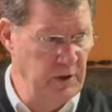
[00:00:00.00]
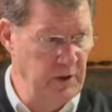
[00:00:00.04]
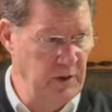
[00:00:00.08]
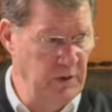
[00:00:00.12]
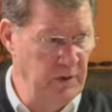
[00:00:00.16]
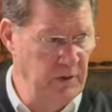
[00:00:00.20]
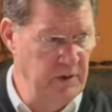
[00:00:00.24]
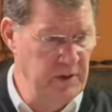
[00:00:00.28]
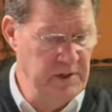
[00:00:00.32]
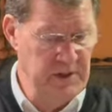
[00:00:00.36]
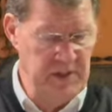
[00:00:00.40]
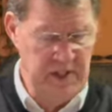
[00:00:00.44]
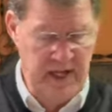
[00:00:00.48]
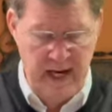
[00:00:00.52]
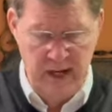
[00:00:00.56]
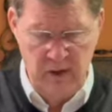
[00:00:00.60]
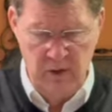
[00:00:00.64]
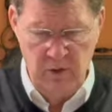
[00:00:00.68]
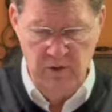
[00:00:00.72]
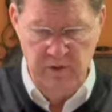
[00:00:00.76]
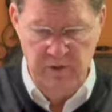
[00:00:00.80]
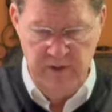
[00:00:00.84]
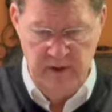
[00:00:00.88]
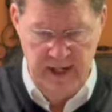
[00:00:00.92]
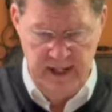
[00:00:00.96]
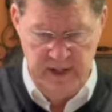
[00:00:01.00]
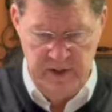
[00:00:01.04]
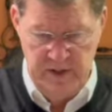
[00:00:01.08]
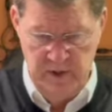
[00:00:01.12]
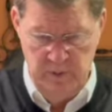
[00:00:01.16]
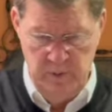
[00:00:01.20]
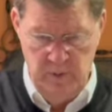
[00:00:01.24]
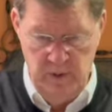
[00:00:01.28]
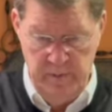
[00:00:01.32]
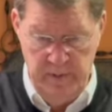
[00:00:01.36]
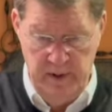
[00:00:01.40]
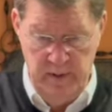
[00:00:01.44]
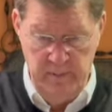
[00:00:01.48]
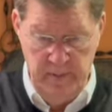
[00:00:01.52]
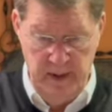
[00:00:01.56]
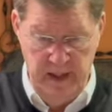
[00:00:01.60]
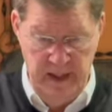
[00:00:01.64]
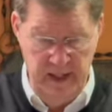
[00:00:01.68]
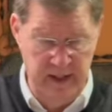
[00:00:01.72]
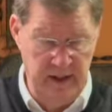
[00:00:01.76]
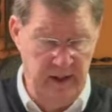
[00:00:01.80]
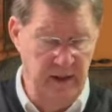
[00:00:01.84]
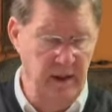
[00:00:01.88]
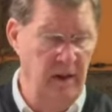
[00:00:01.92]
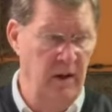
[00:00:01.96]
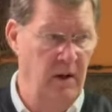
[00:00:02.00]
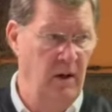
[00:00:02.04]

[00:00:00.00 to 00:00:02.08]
to the sacrifice that would be made,